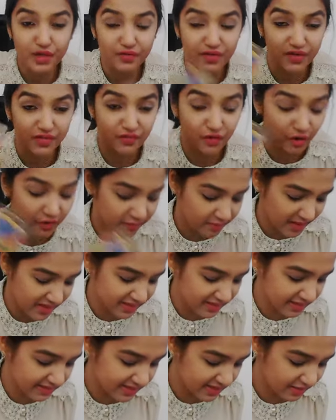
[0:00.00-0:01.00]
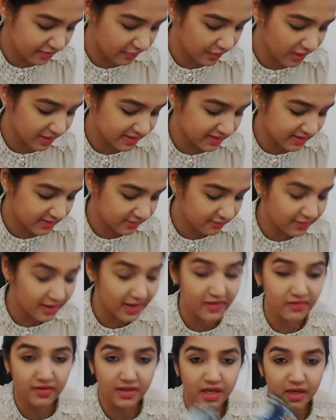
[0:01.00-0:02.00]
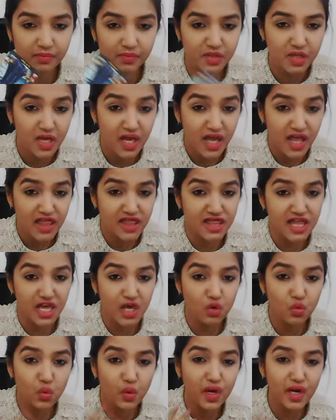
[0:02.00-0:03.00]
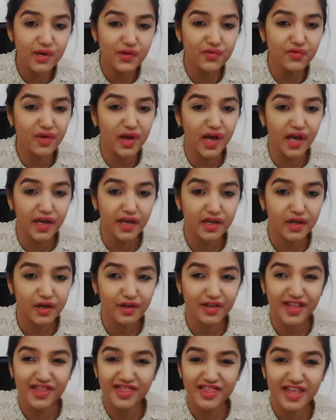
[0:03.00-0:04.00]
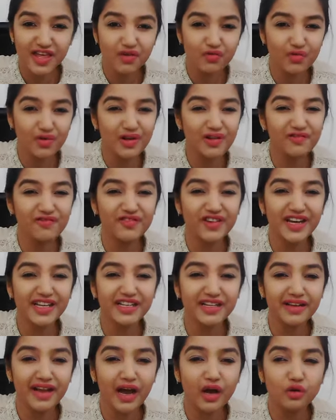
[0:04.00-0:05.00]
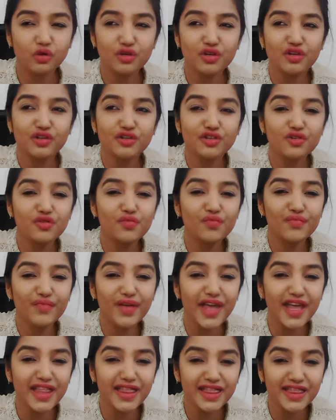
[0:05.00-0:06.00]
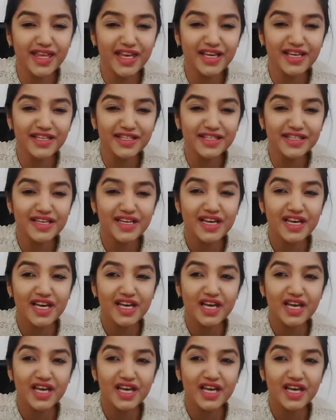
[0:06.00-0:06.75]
With the Four of Pentacles in reverse. Five Cups. They will try. Okay, they will fight it out to make things,